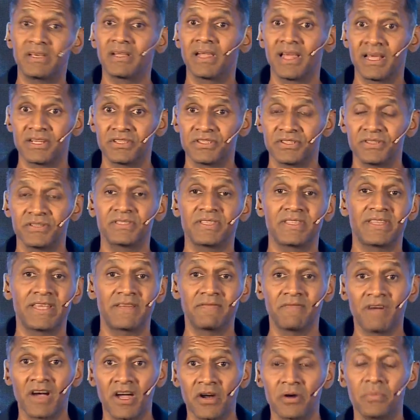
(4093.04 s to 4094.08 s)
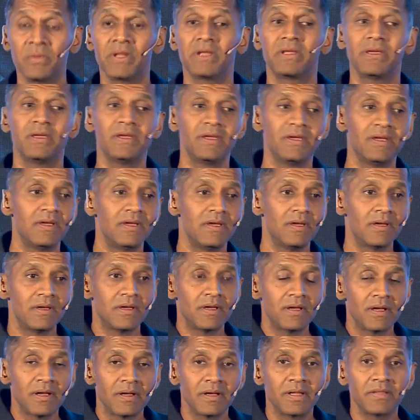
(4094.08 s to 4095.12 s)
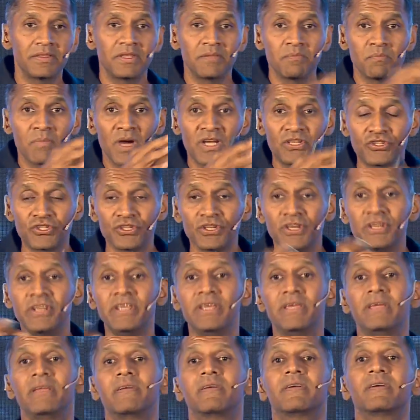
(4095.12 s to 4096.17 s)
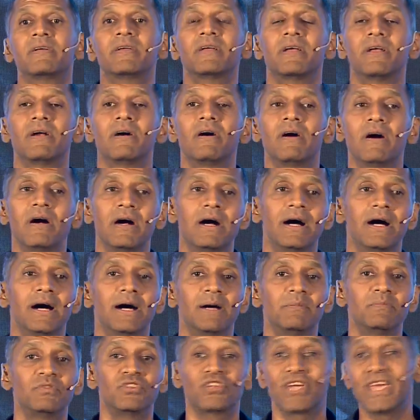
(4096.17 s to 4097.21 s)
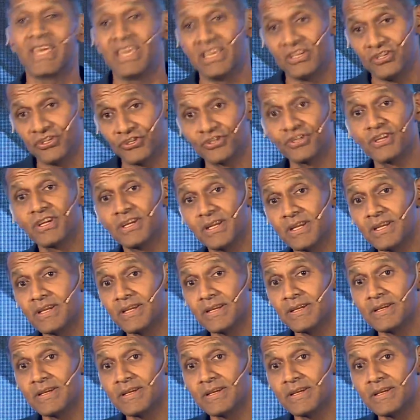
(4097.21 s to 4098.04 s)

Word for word: eagle hunters and the environment, that my journey changed.